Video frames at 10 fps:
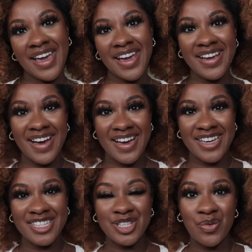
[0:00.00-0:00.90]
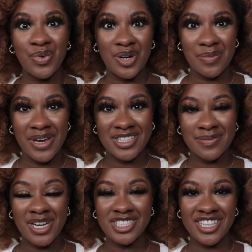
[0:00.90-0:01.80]
Hey guys, welcome back to
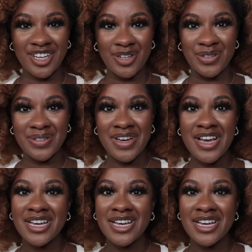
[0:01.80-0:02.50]
my channel.